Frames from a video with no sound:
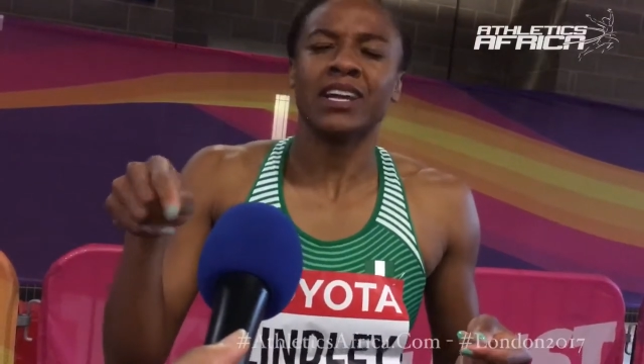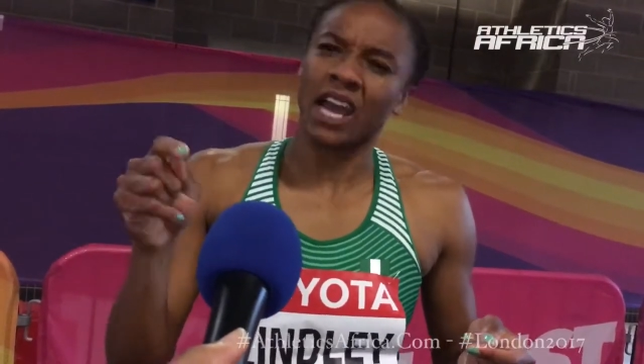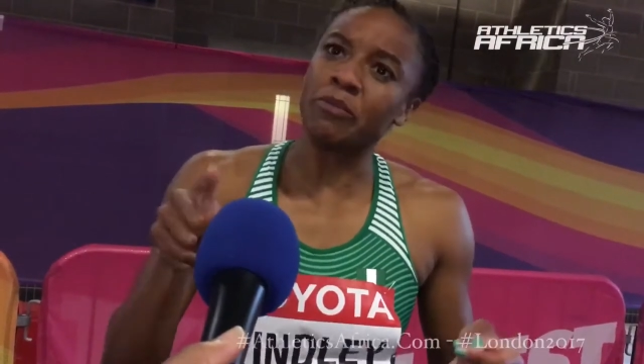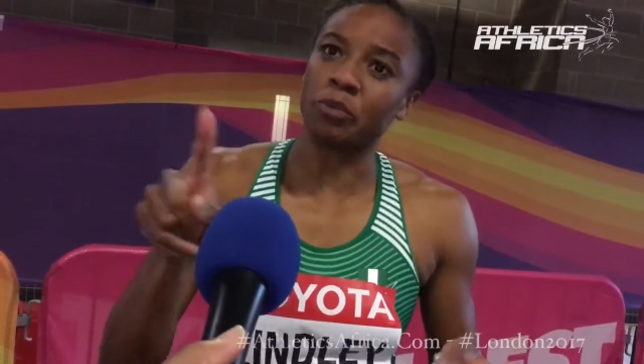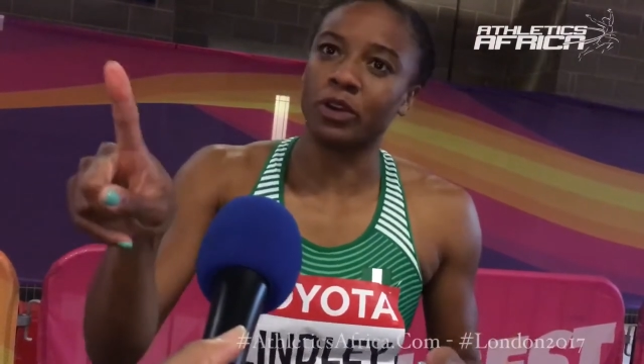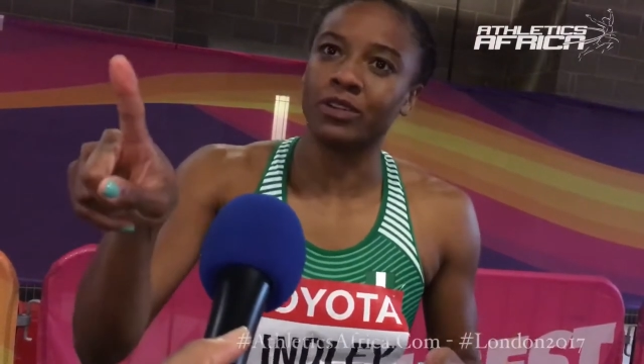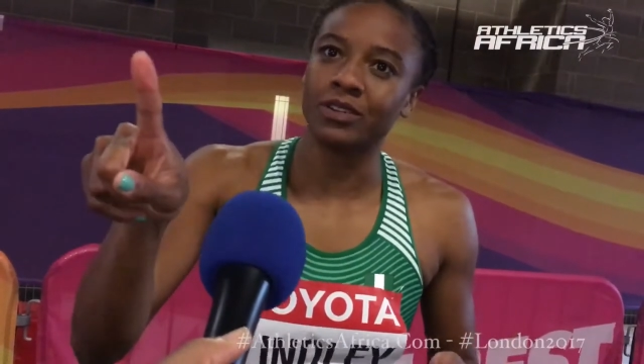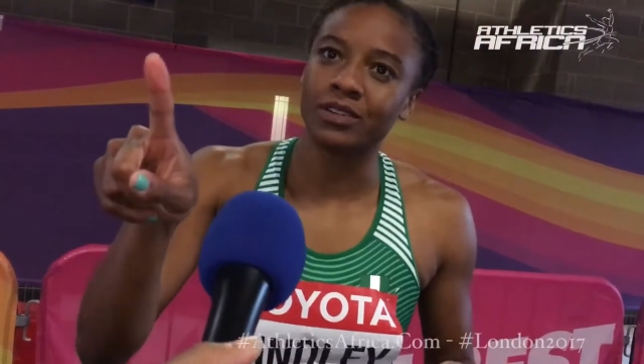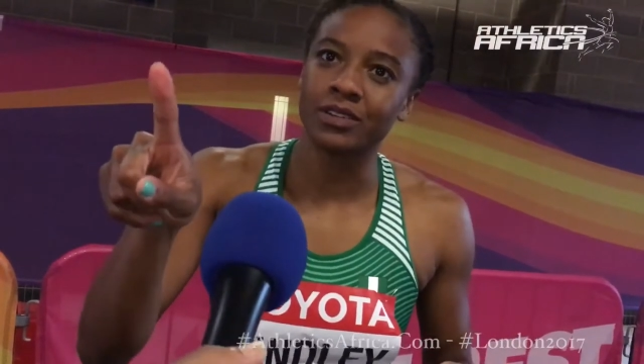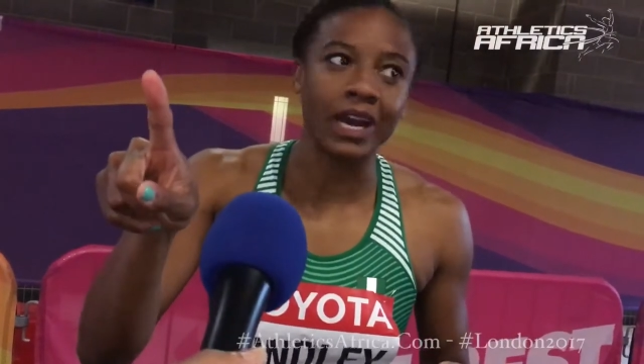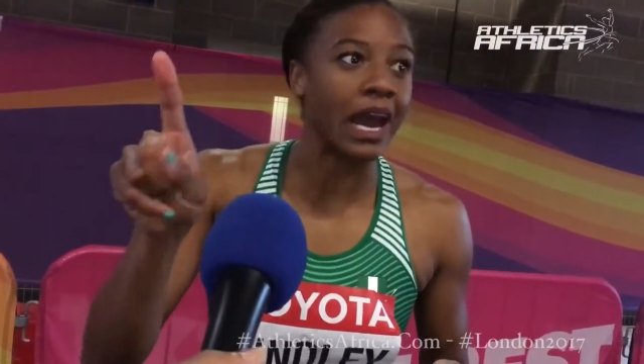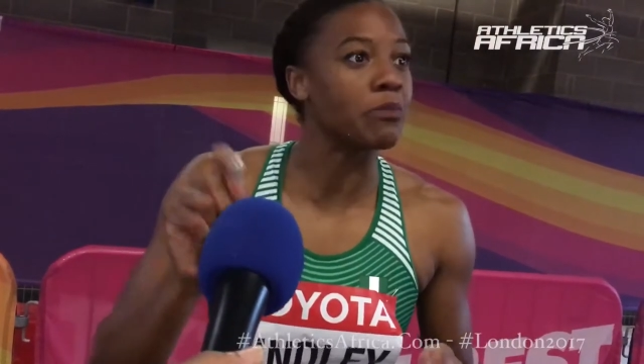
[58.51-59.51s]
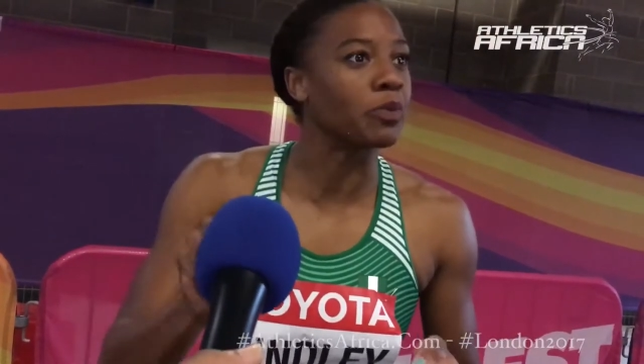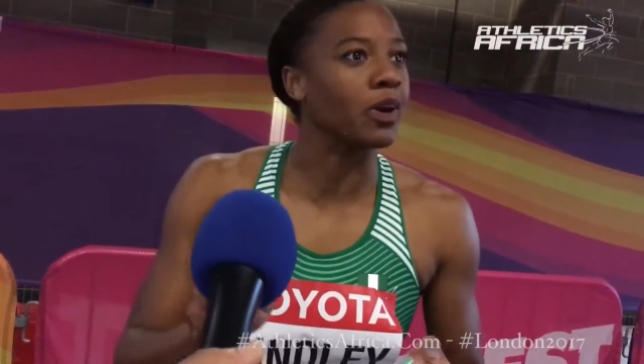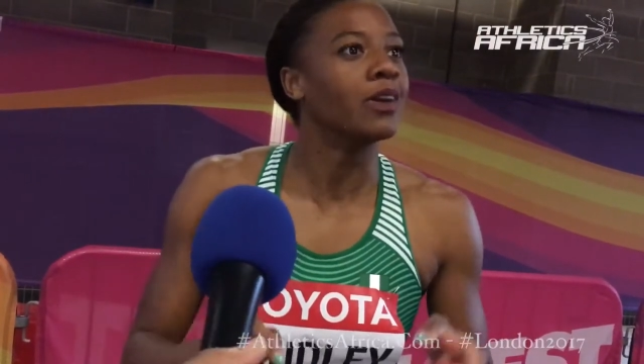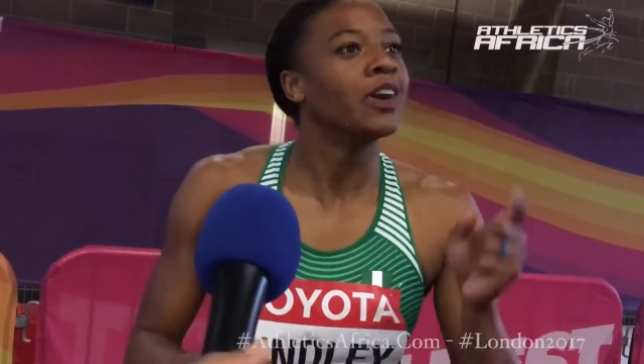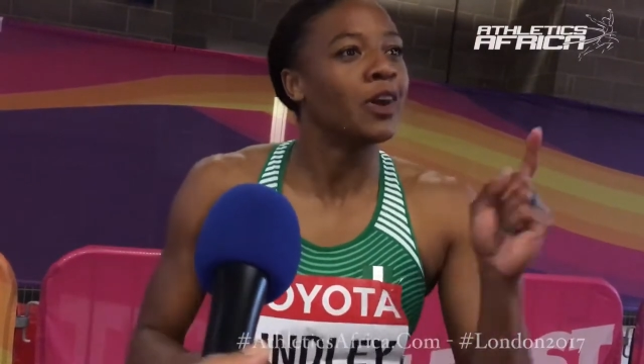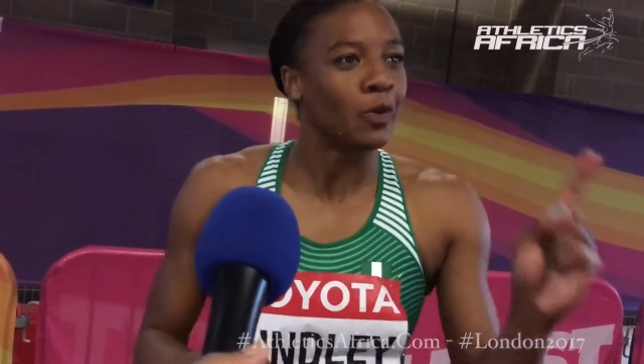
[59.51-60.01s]
April.
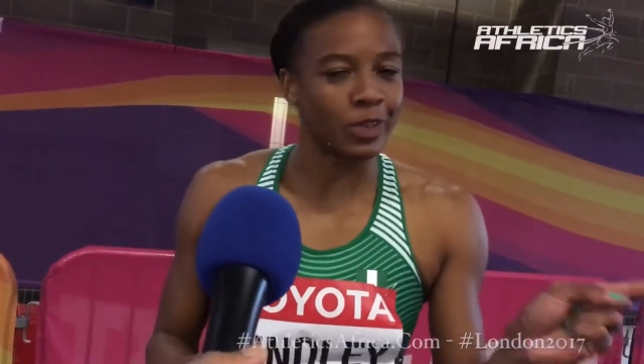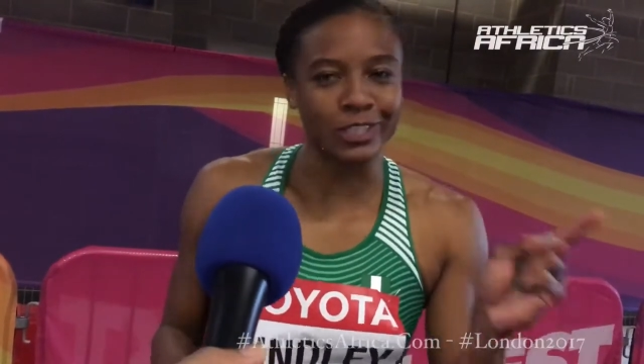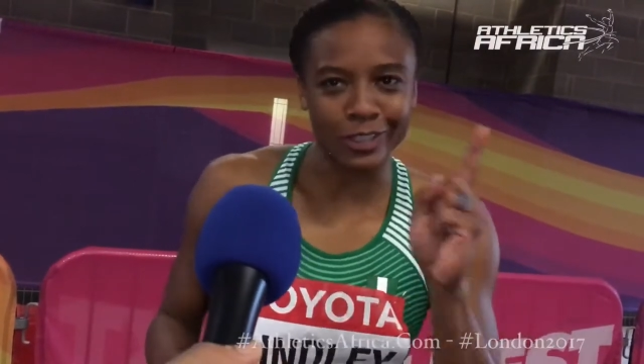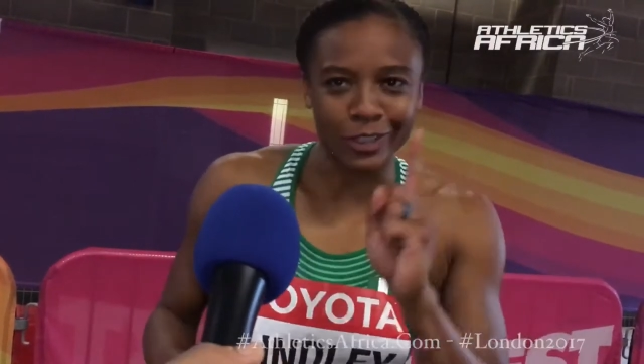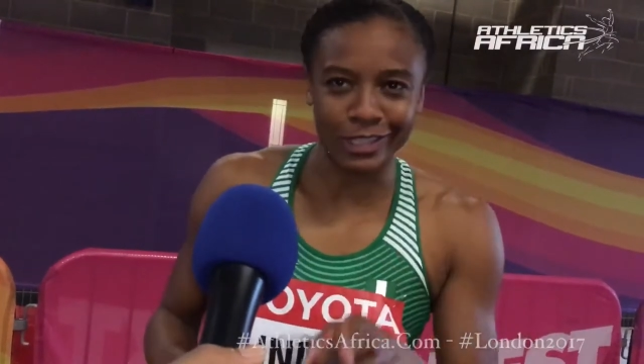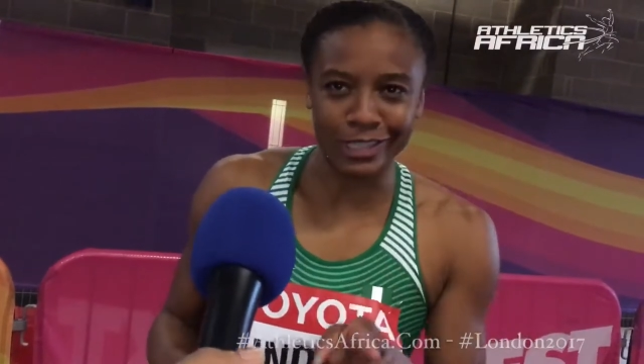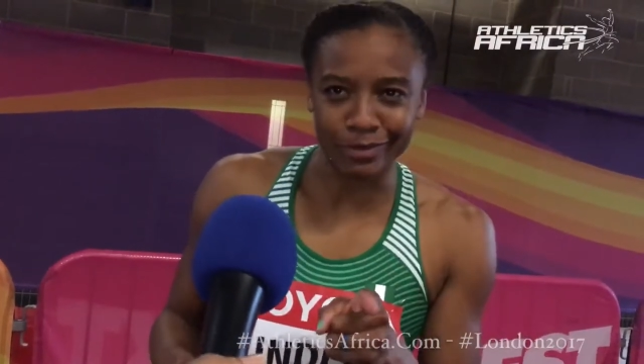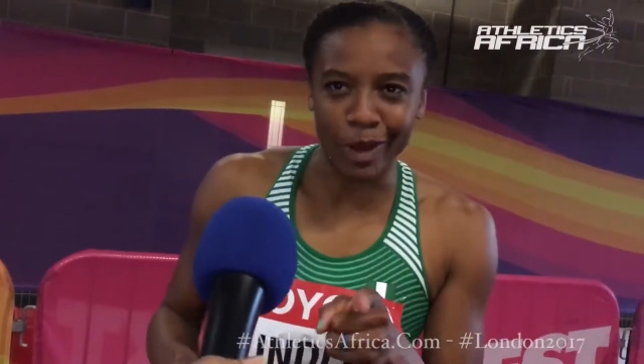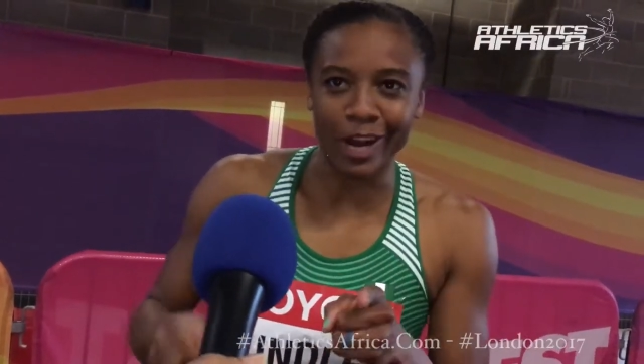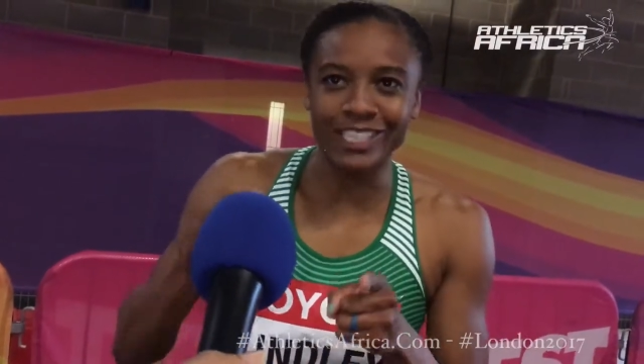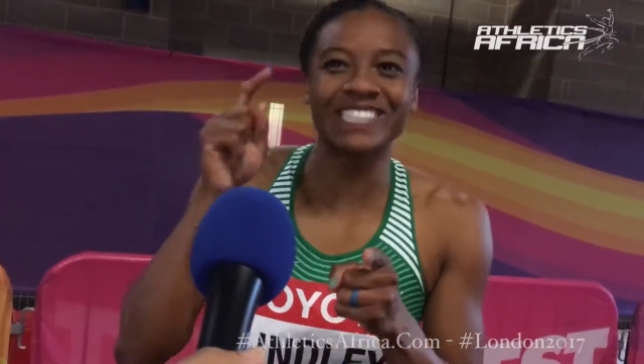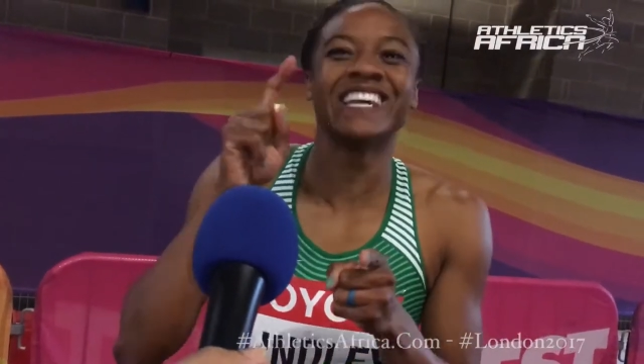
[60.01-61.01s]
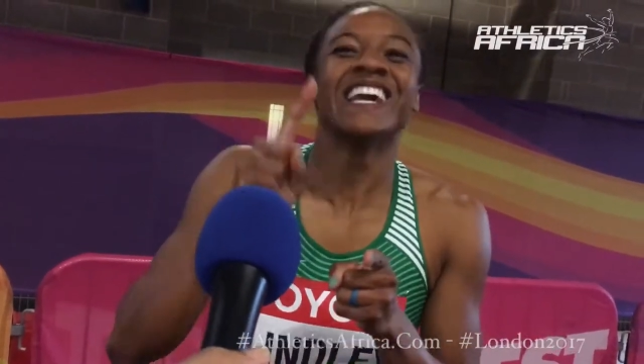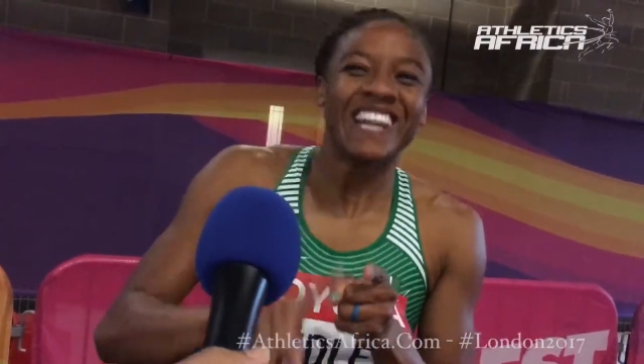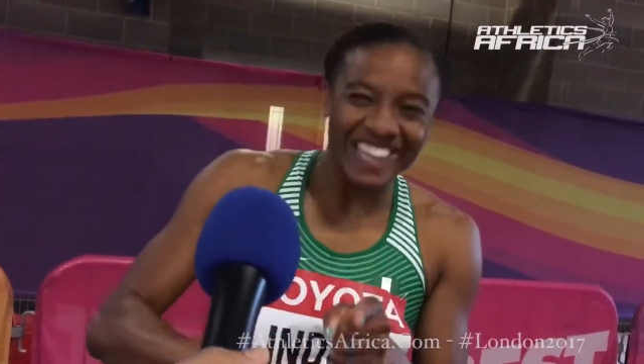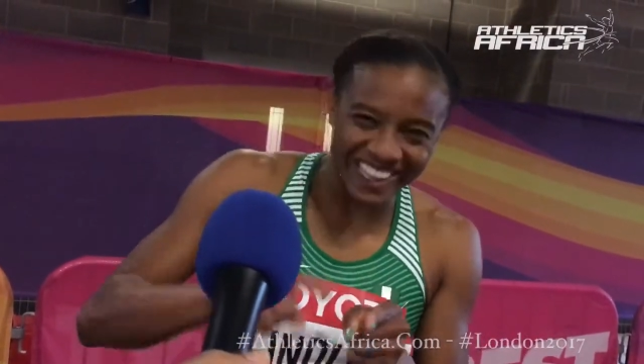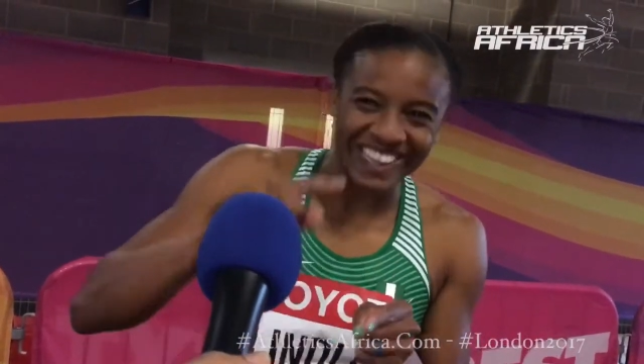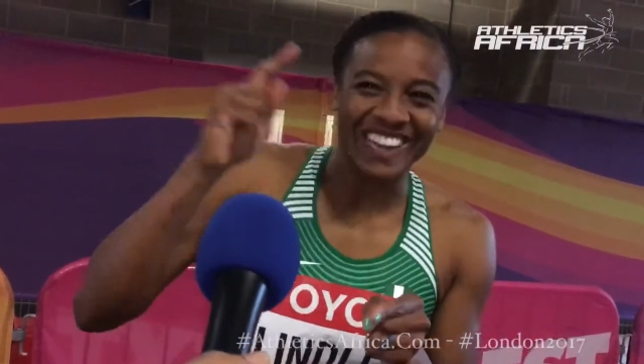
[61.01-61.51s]
World Indoors is March.
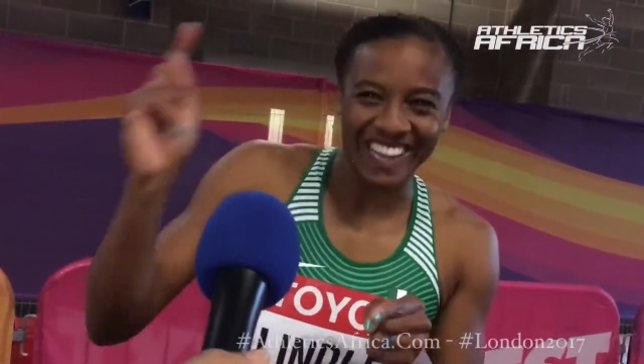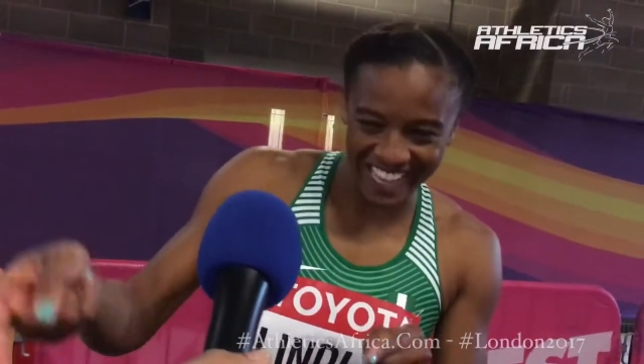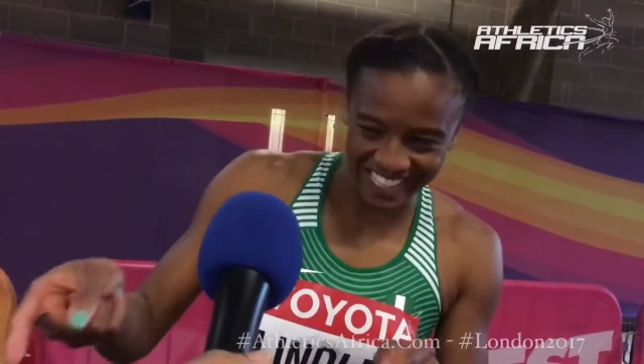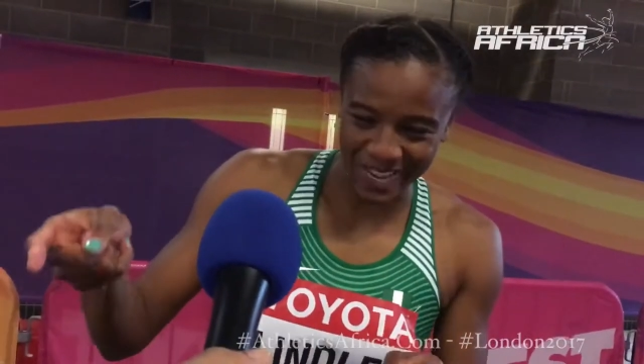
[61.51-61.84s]
Is